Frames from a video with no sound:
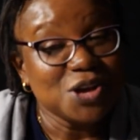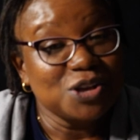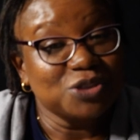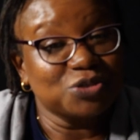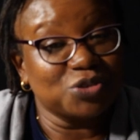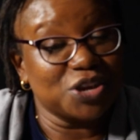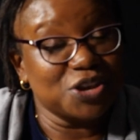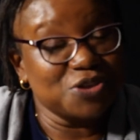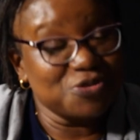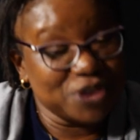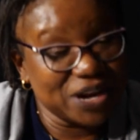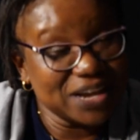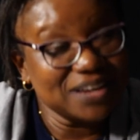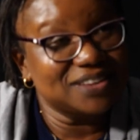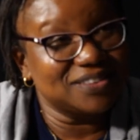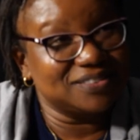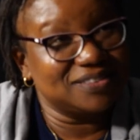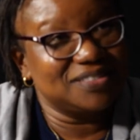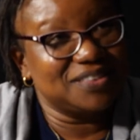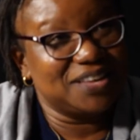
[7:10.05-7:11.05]
So he
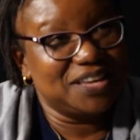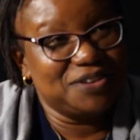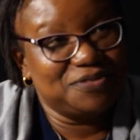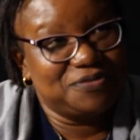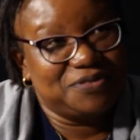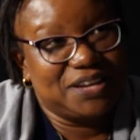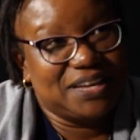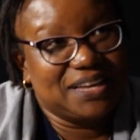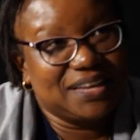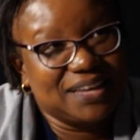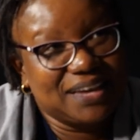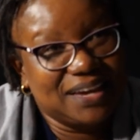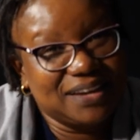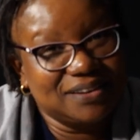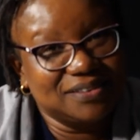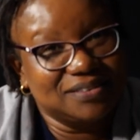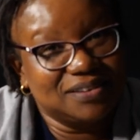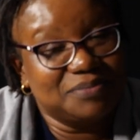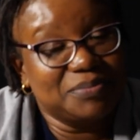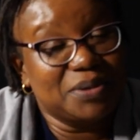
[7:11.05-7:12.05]
rang us in the evening and
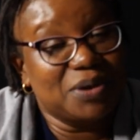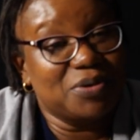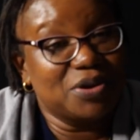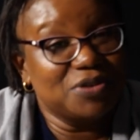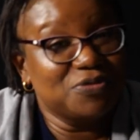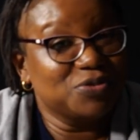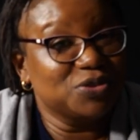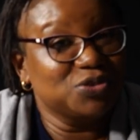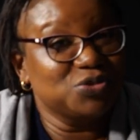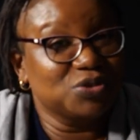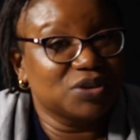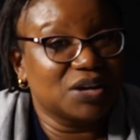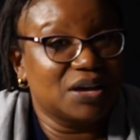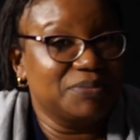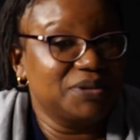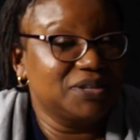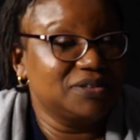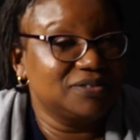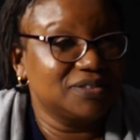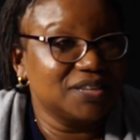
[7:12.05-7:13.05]
he said, my wife wants to
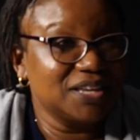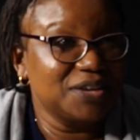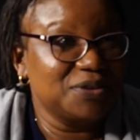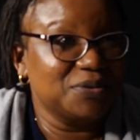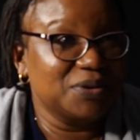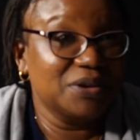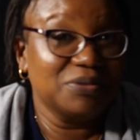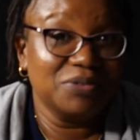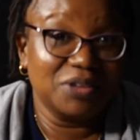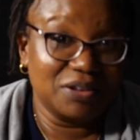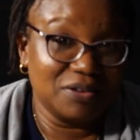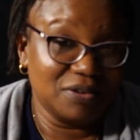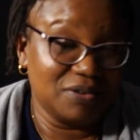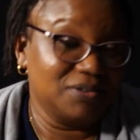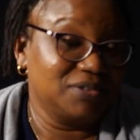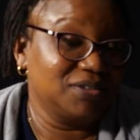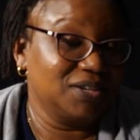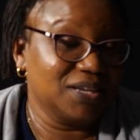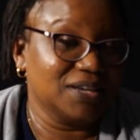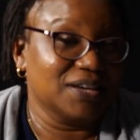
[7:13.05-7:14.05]
come and see you. And I said, no,
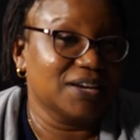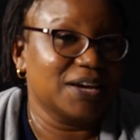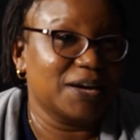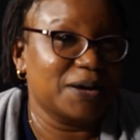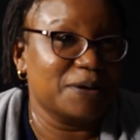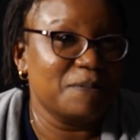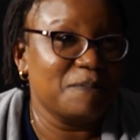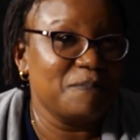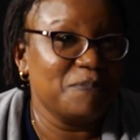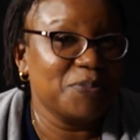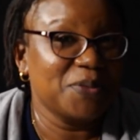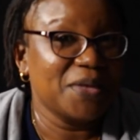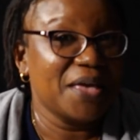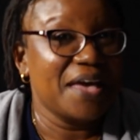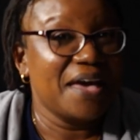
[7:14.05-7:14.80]
she can come.